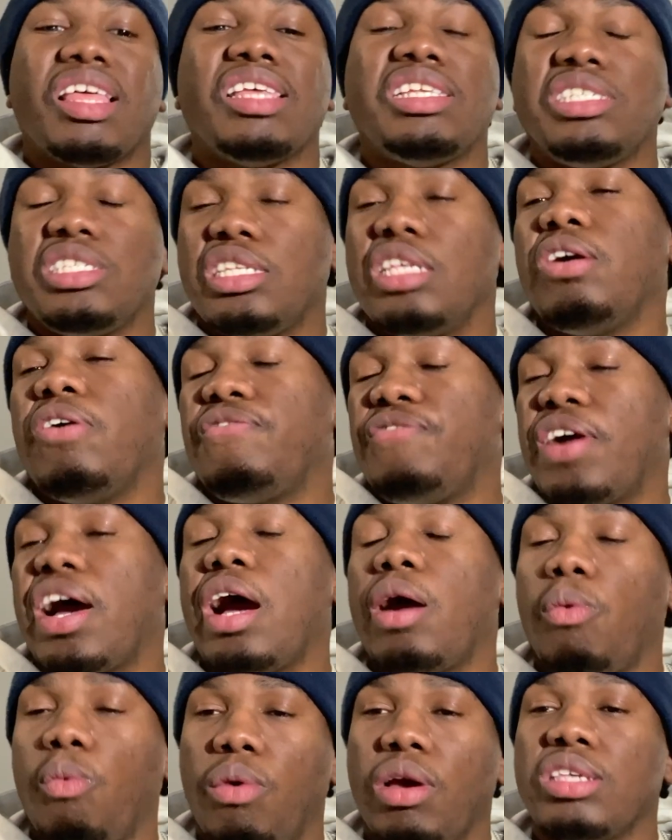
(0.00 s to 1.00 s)
they still
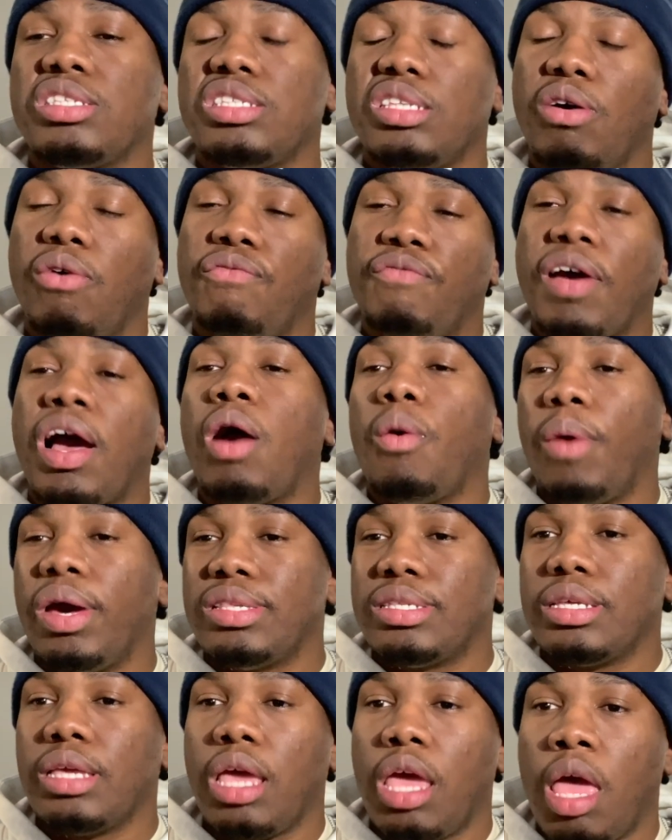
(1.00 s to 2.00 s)
found ways
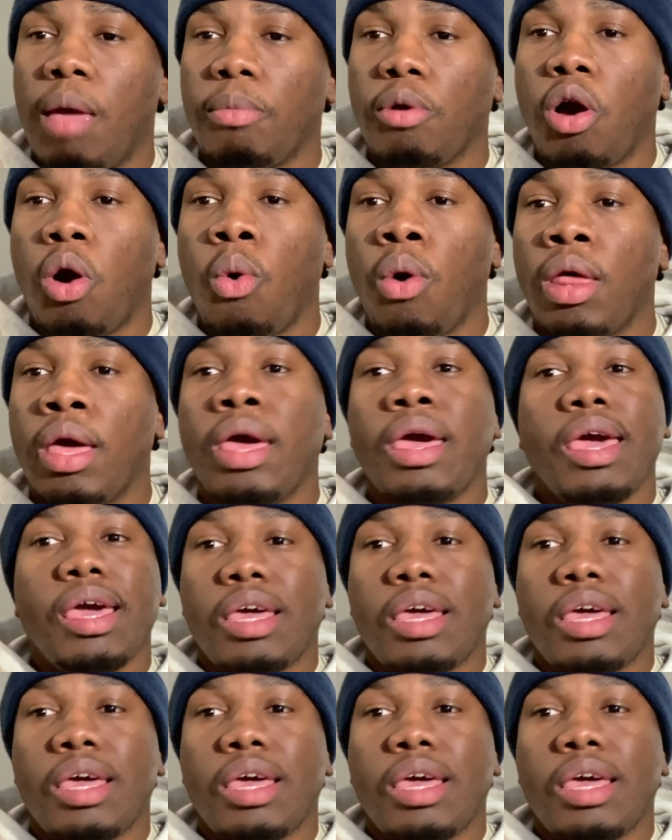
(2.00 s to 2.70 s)
to get him going,